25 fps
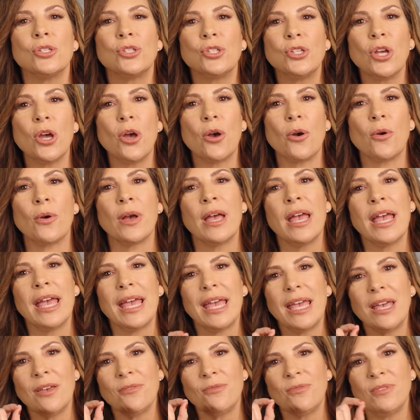So,
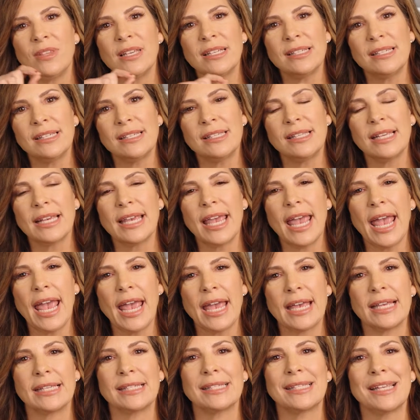if this is the
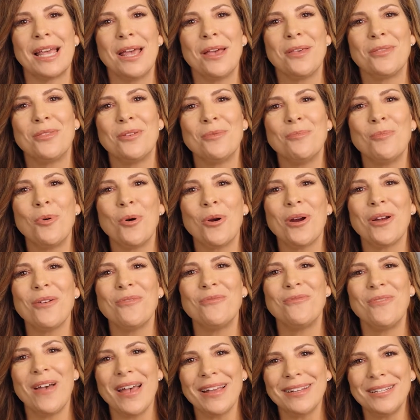case, the more
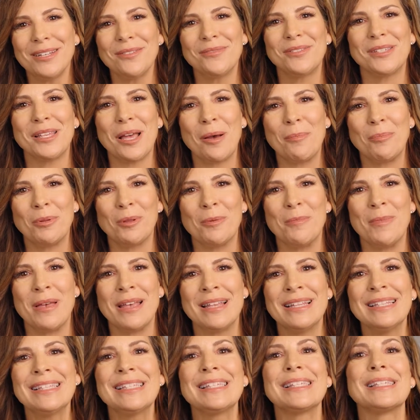effective
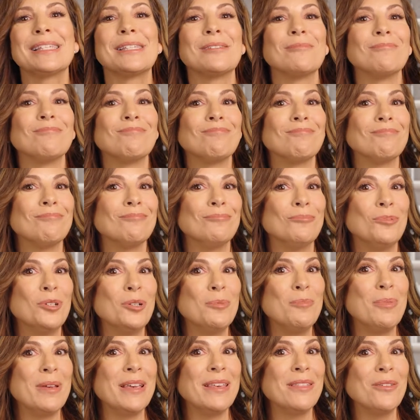supplements
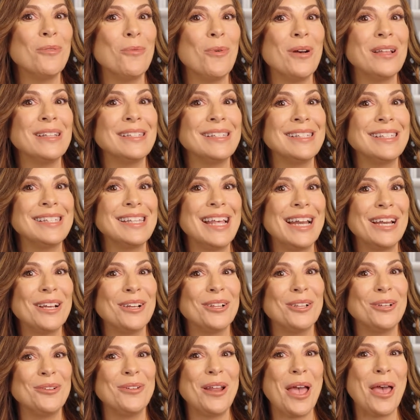would be the ones that
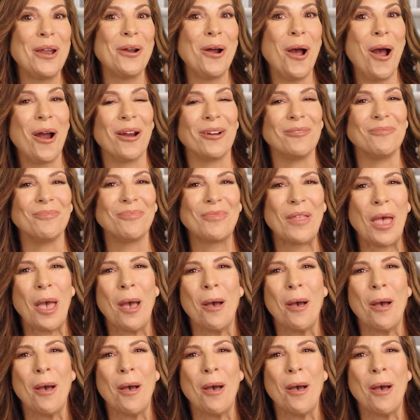include NR.